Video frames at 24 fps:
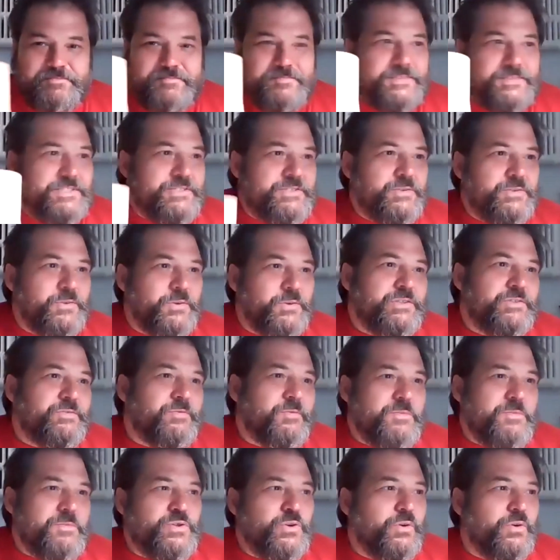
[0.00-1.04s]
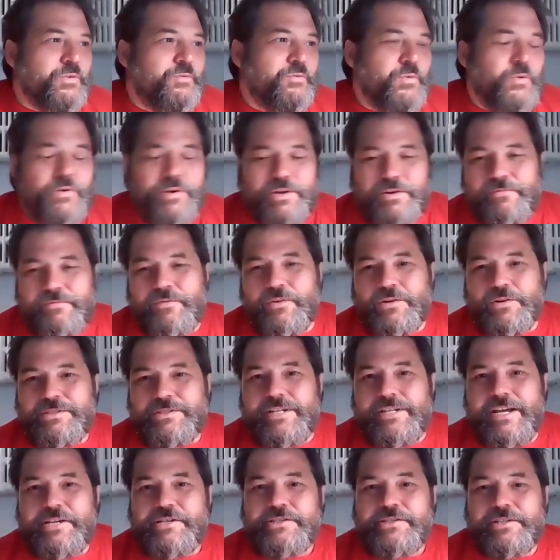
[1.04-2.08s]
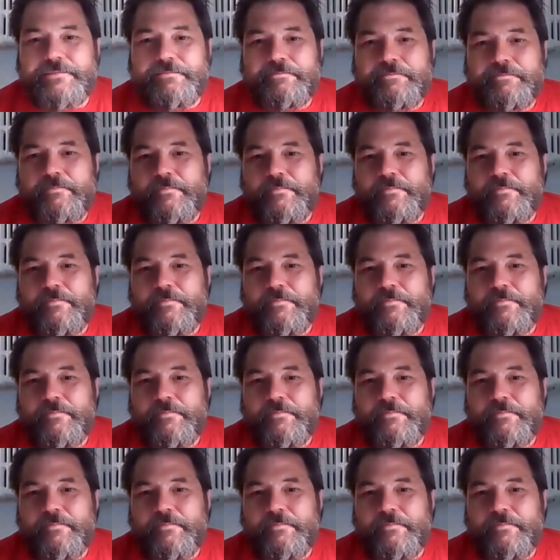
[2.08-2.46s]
is sourced from Shoal 40 First Nation.